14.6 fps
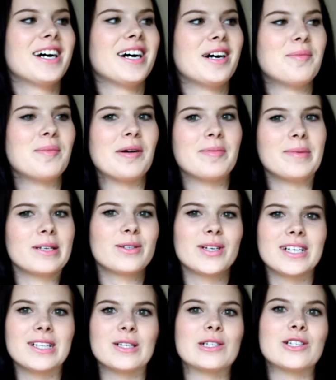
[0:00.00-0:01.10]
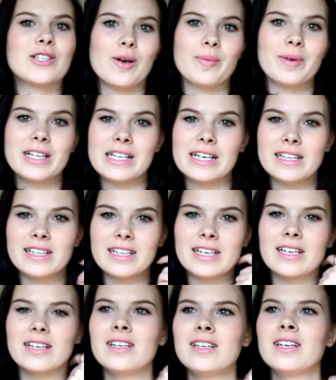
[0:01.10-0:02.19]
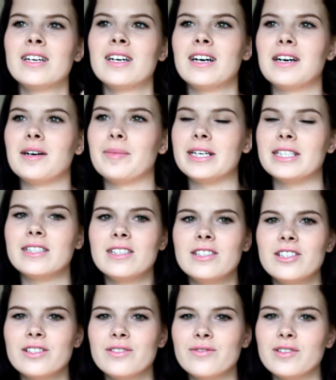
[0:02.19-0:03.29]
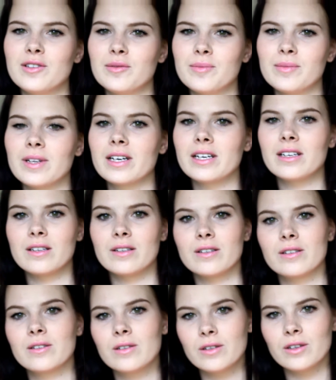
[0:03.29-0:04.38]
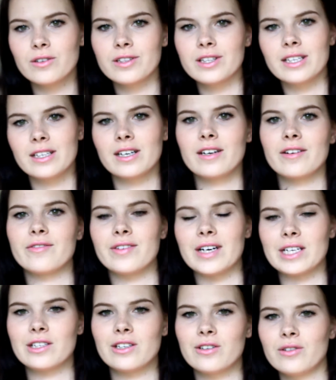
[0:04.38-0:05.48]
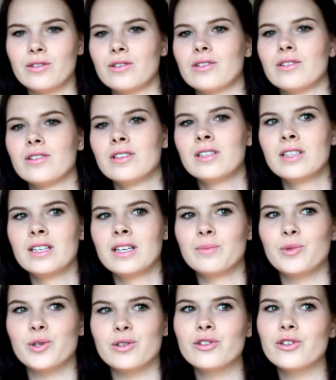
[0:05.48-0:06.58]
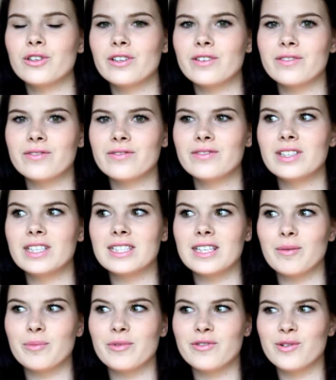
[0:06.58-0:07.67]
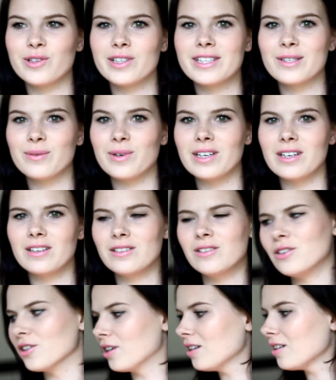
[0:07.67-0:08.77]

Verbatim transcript: I've been doing a lot of shopping lately. I did just film like a clothing kind of fashion haul. I'm not sure if it's up before this one or